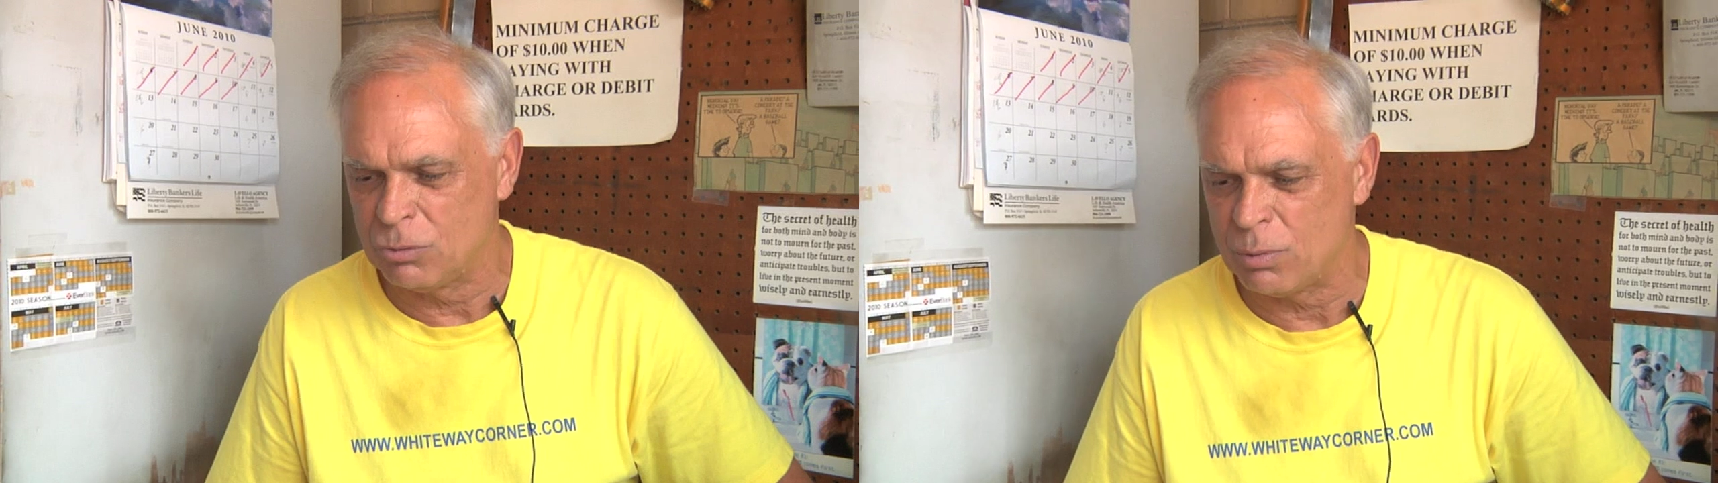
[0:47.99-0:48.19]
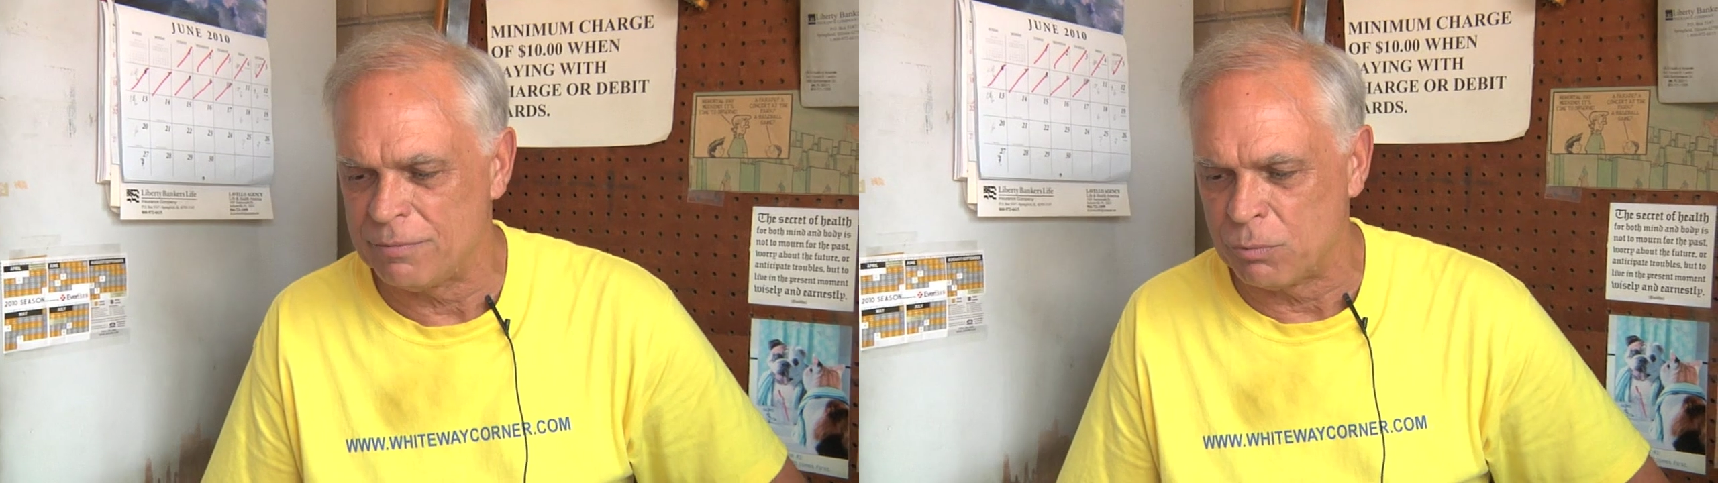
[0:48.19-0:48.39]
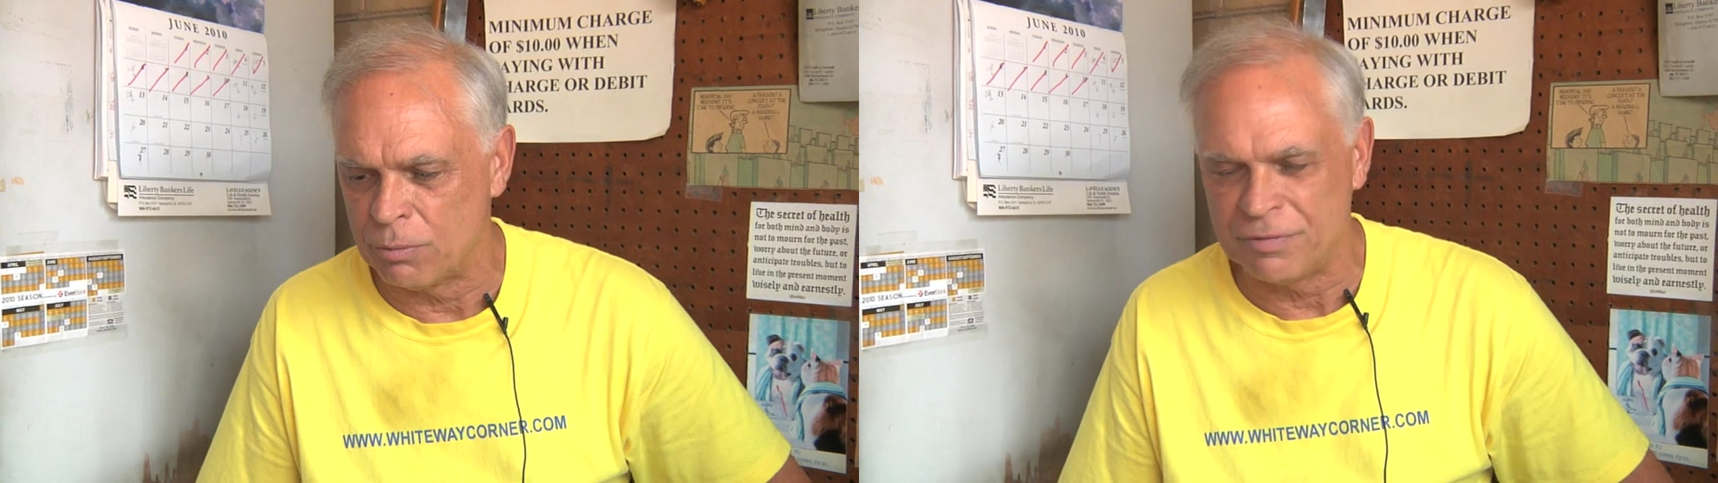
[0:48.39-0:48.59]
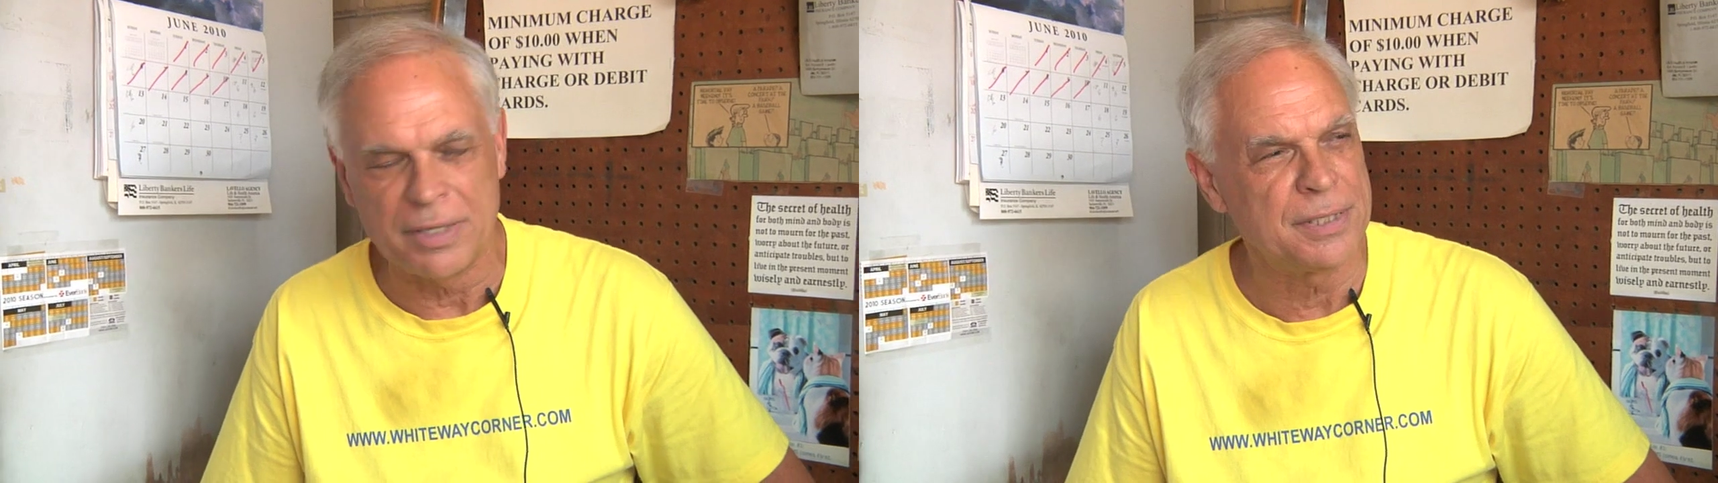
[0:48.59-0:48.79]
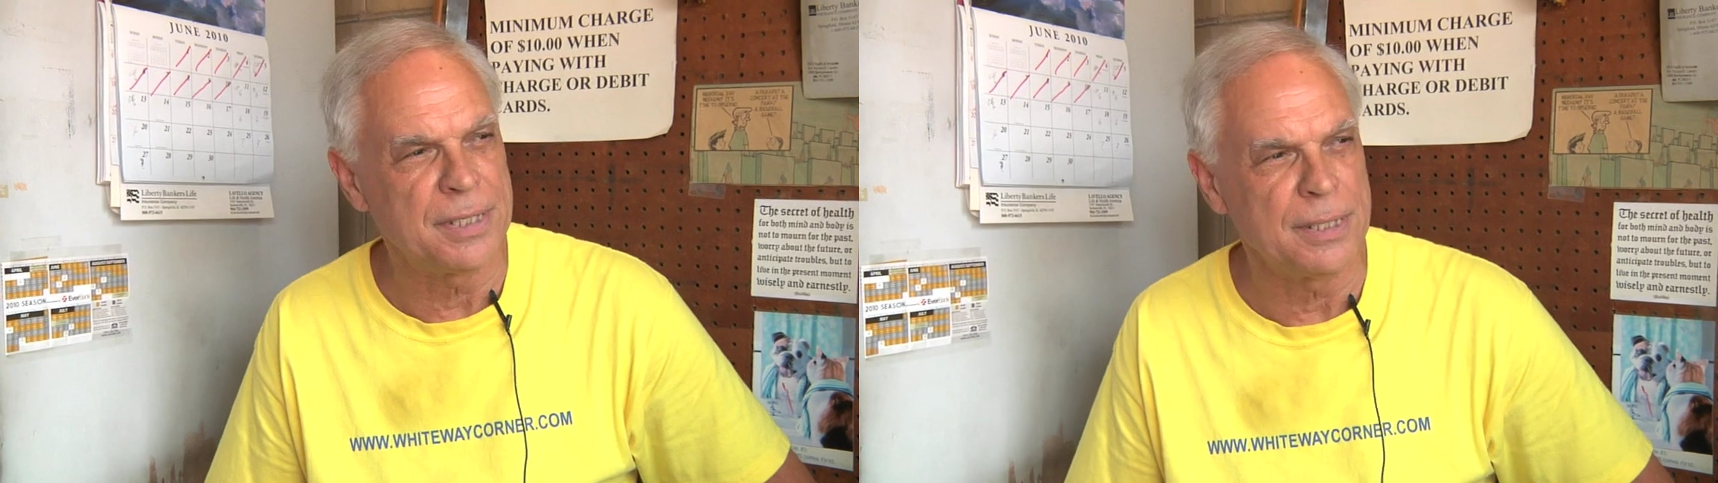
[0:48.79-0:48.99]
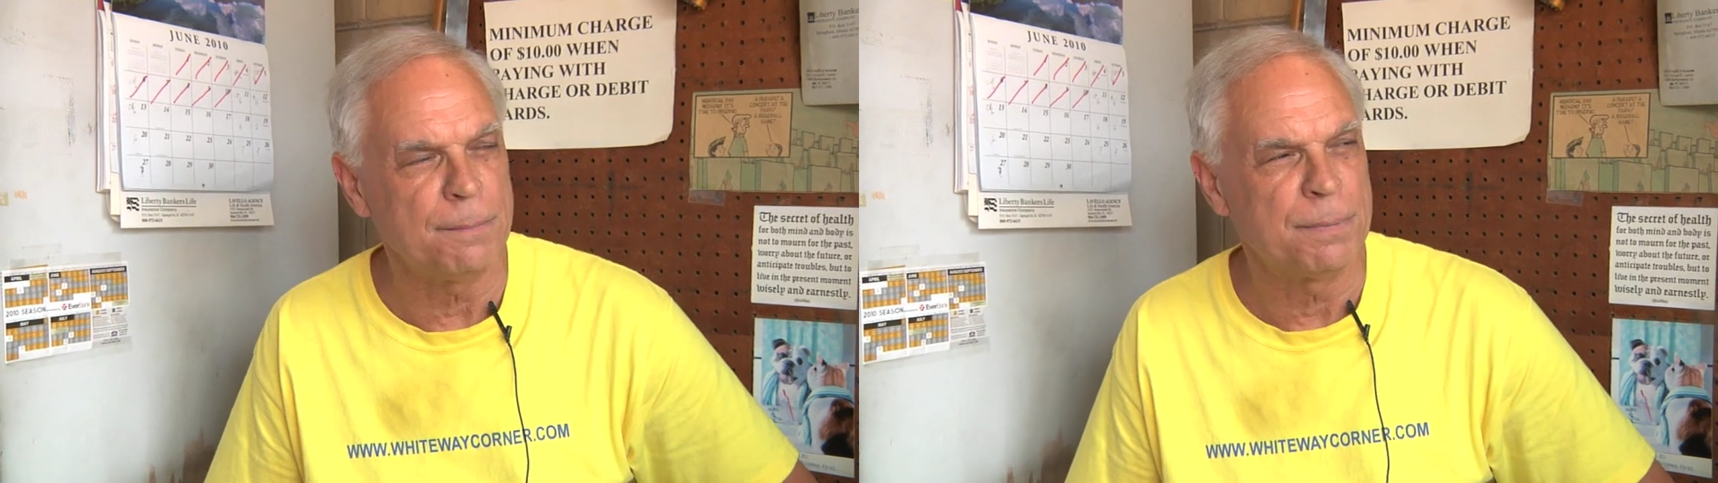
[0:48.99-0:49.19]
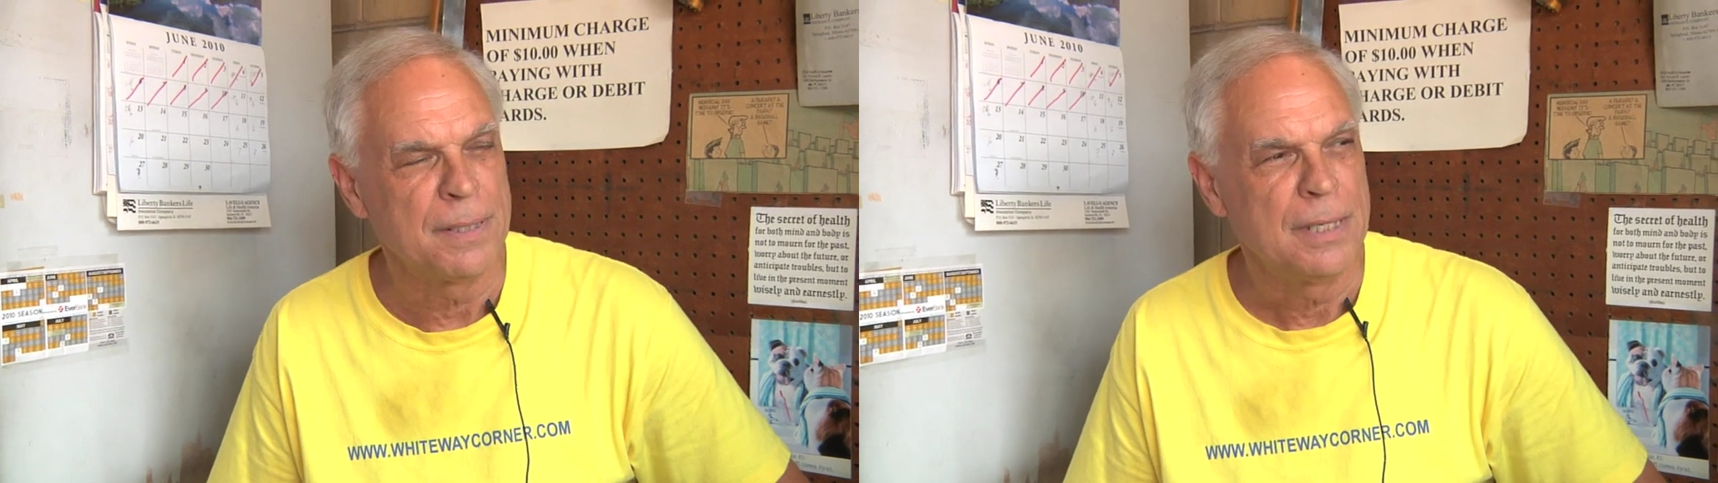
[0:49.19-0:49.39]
3 or 4 feet deep,